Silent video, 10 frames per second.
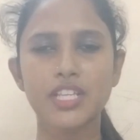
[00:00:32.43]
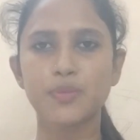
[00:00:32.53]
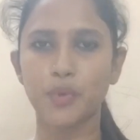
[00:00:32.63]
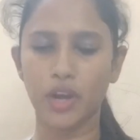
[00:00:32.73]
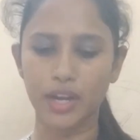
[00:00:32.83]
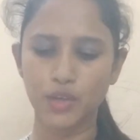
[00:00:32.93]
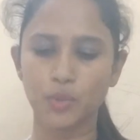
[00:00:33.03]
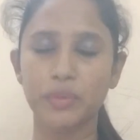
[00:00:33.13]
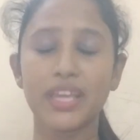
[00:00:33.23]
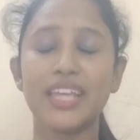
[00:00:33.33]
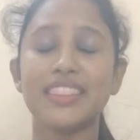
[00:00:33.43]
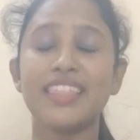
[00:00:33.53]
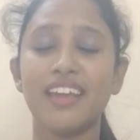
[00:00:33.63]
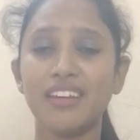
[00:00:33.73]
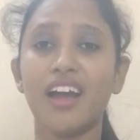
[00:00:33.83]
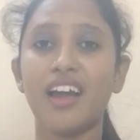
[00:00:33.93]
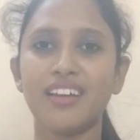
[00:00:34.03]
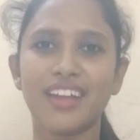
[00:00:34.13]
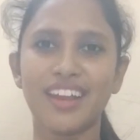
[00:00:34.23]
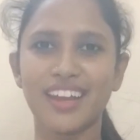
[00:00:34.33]
this product to me. Then I
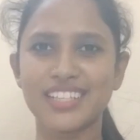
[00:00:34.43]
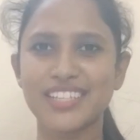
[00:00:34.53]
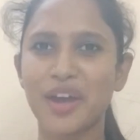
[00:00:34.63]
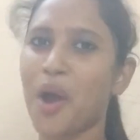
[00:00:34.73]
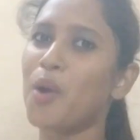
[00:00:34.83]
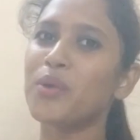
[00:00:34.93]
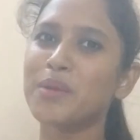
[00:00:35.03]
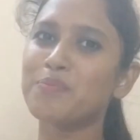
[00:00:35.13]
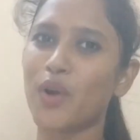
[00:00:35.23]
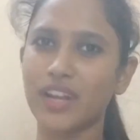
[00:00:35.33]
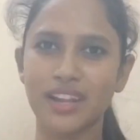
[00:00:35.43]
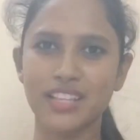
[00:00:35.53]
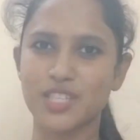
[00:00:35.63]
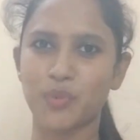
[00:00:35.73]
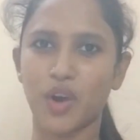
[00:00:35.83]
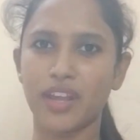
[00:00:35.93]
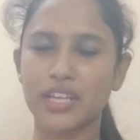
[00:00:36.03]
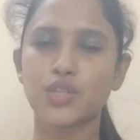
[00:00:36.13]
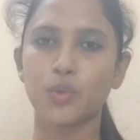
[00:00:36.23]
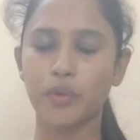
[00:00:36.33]
realized how important this
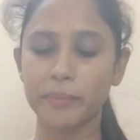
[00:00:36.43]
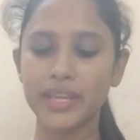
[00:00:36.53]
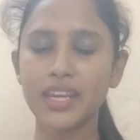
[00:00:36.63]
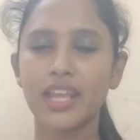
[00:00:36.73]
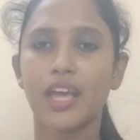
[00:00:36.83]
product to women.